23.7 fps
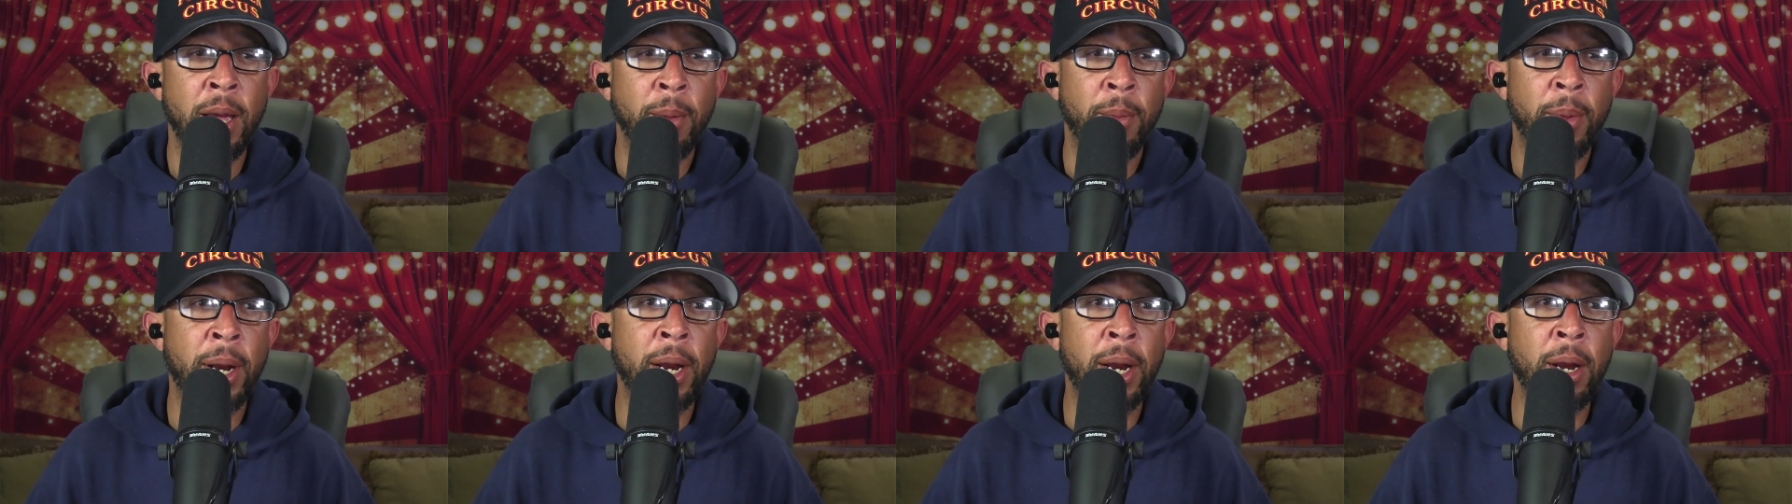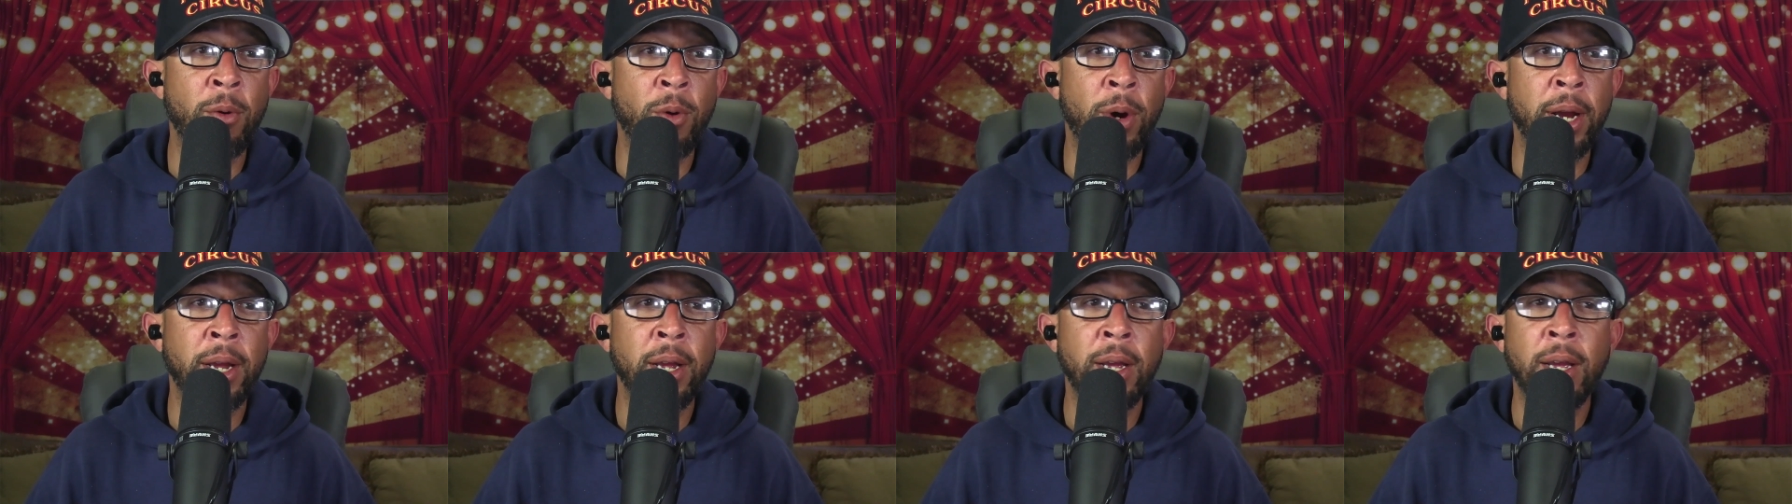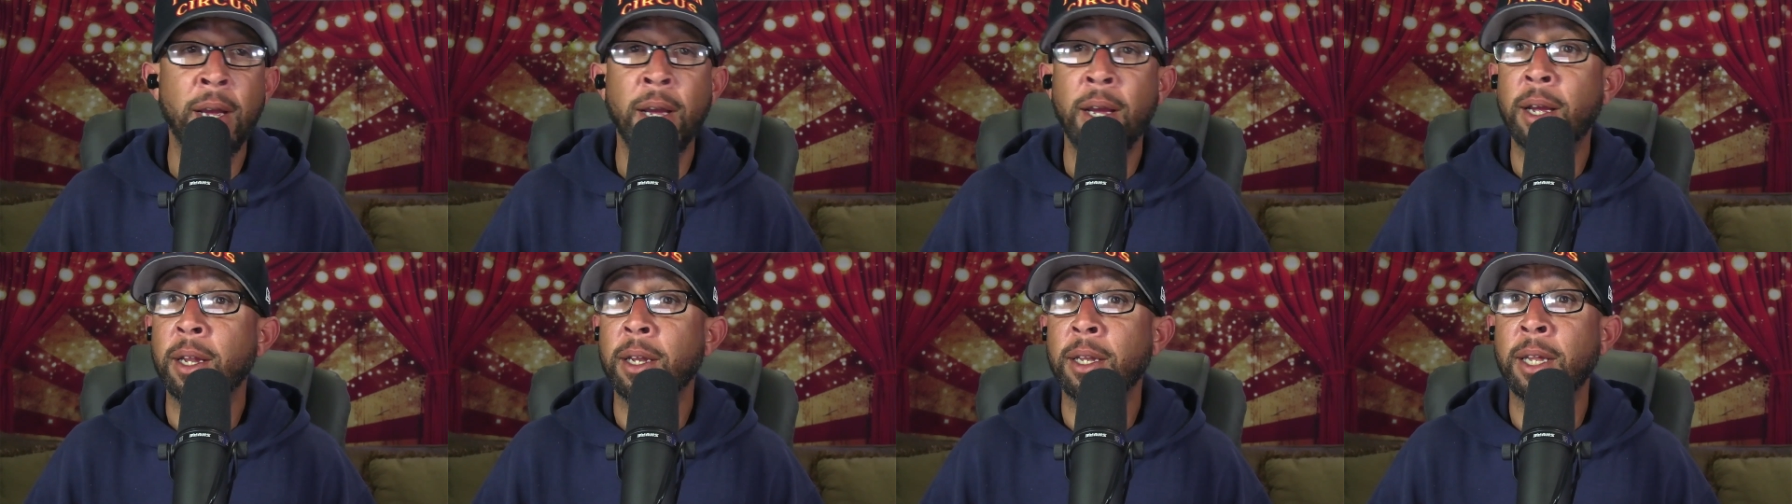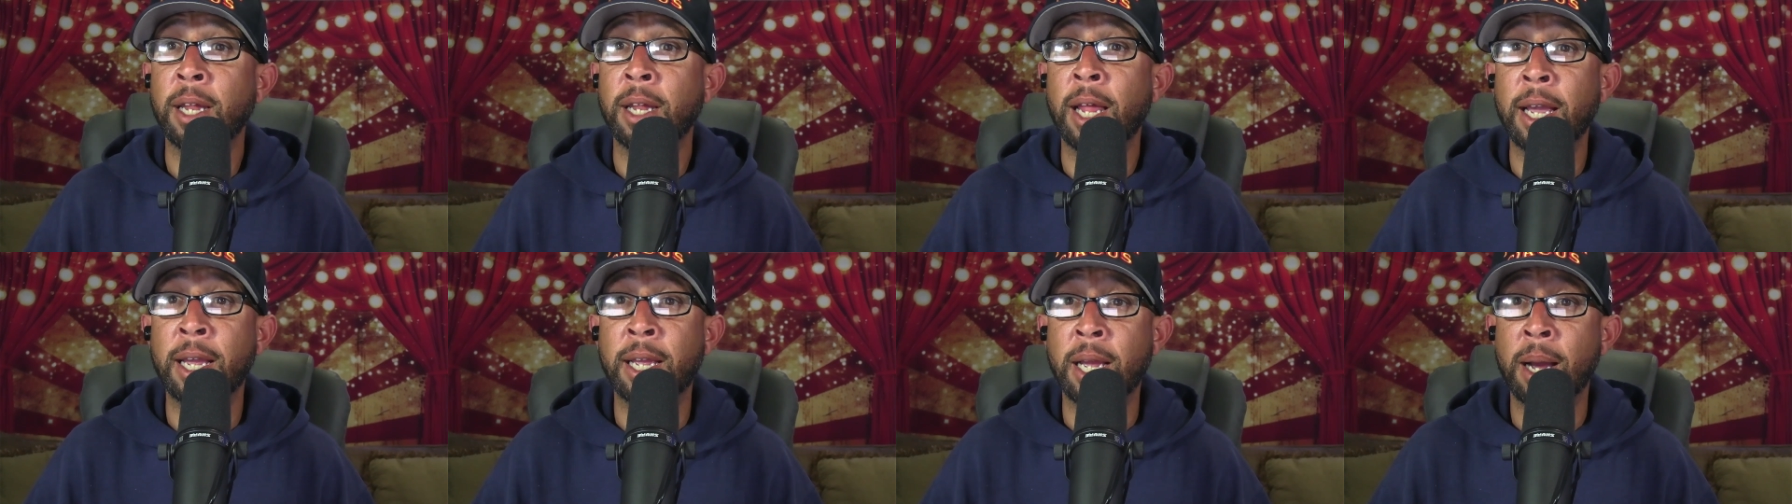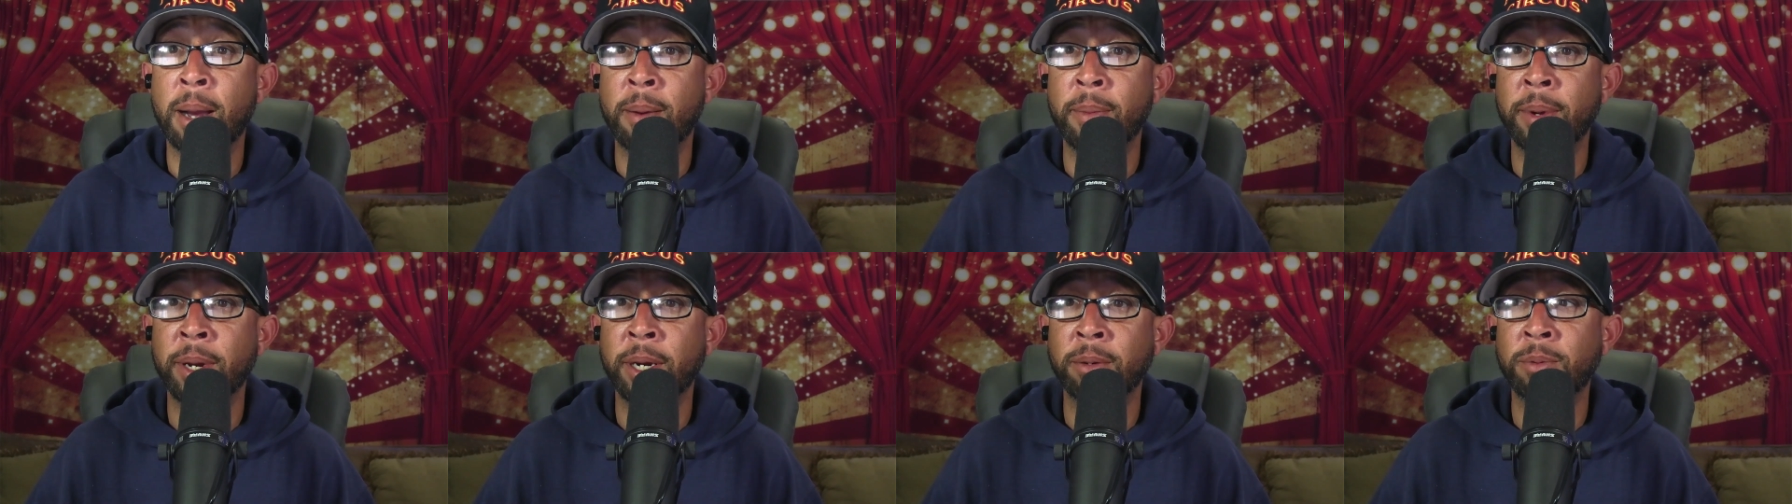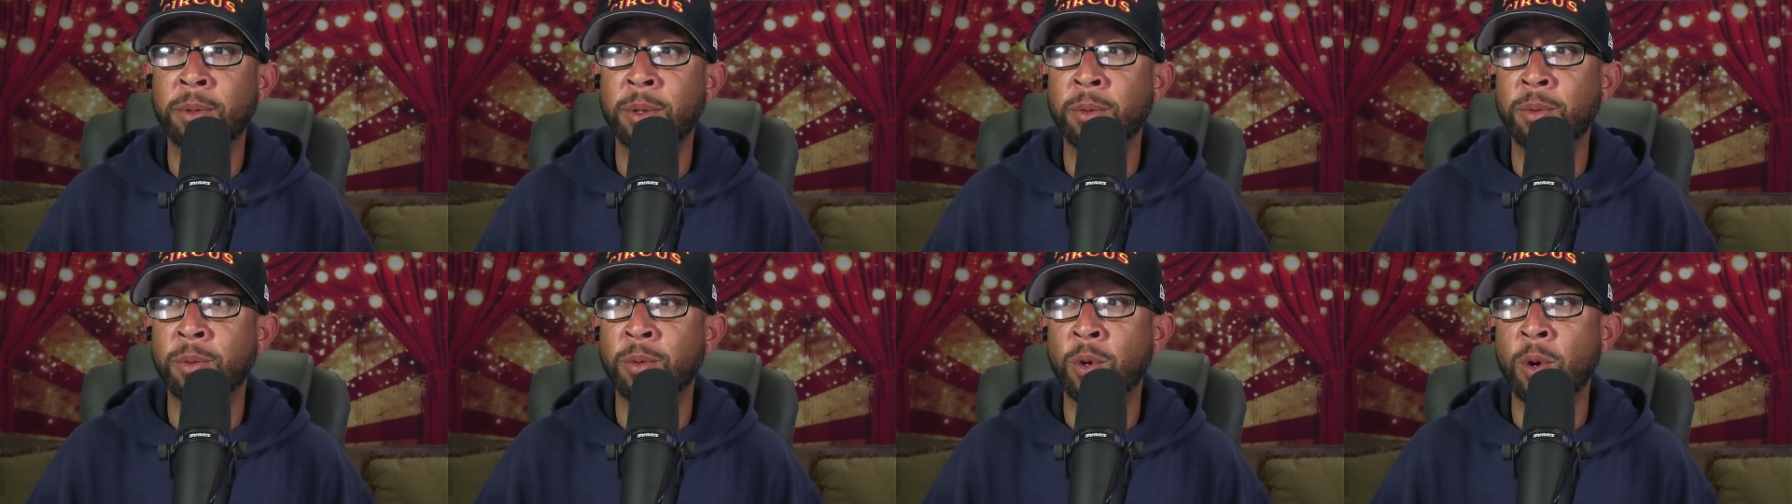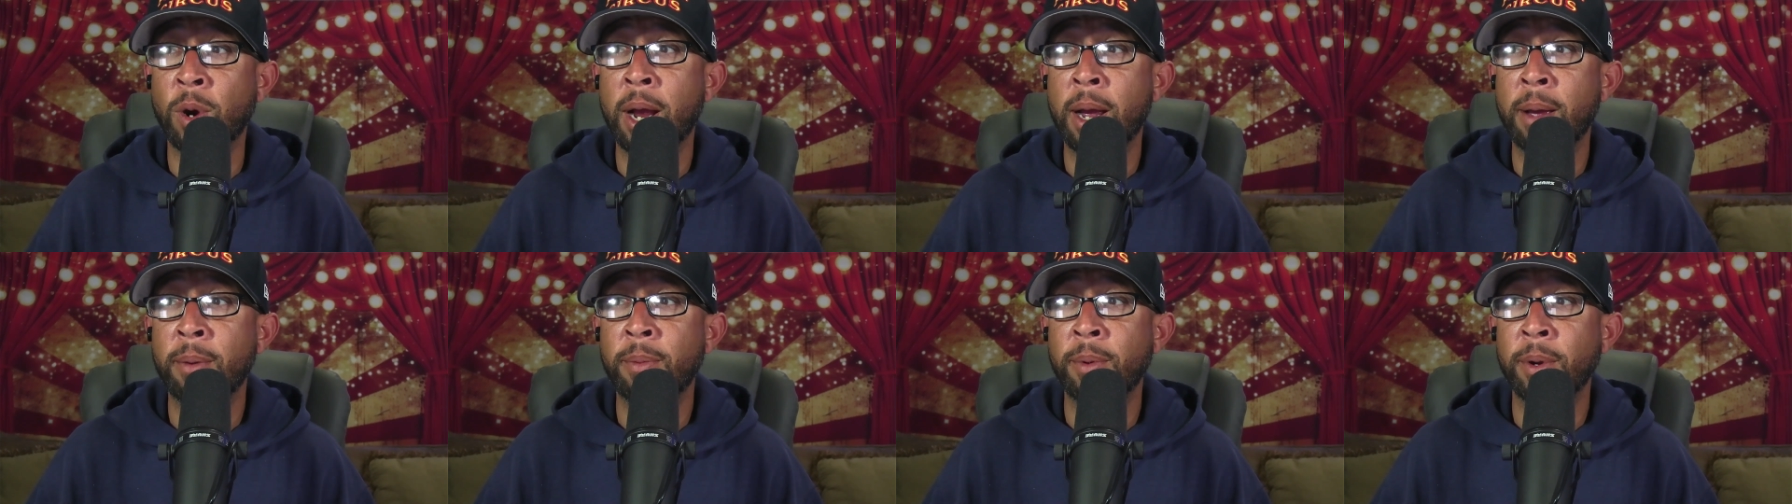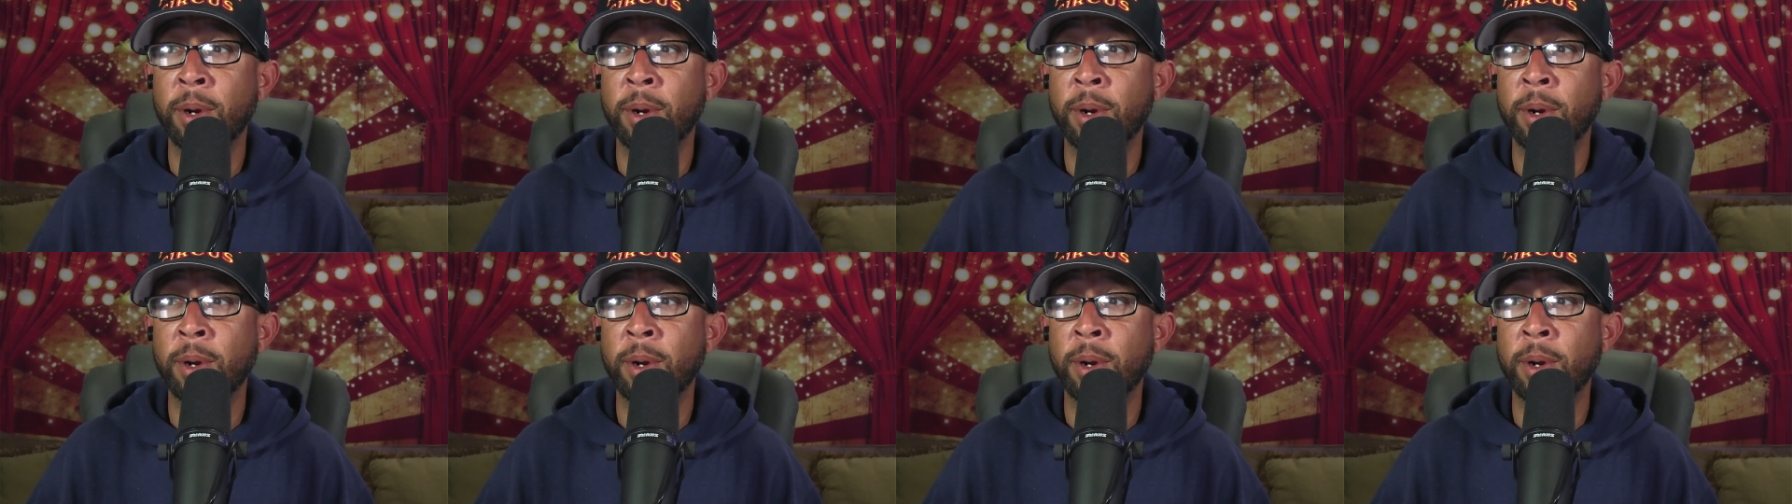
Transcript: But anyway, like, comment and subscribe